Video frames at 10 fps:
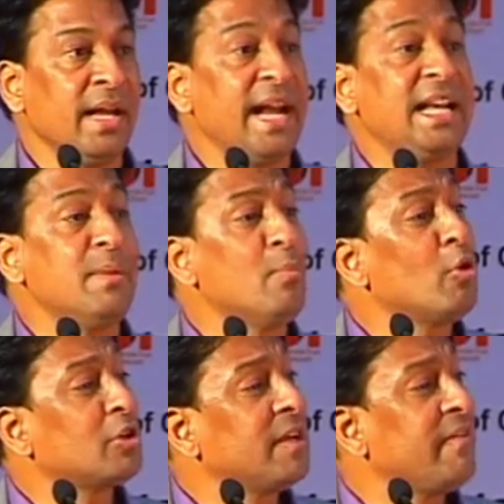Any
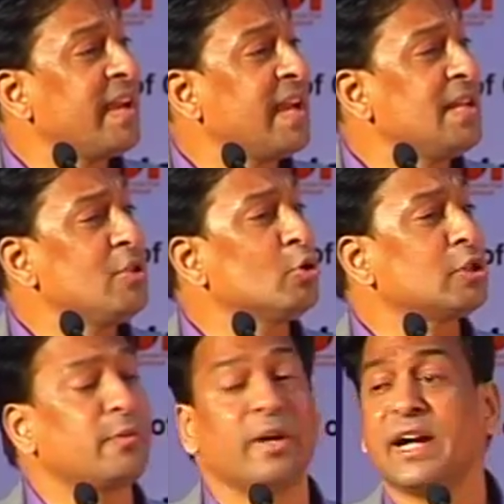motor vehicle
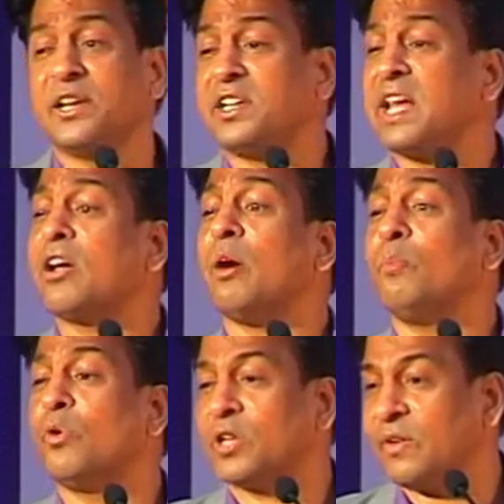used for renting of
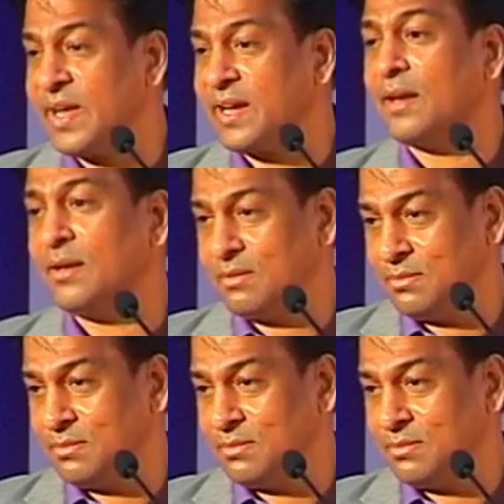motor vehicle.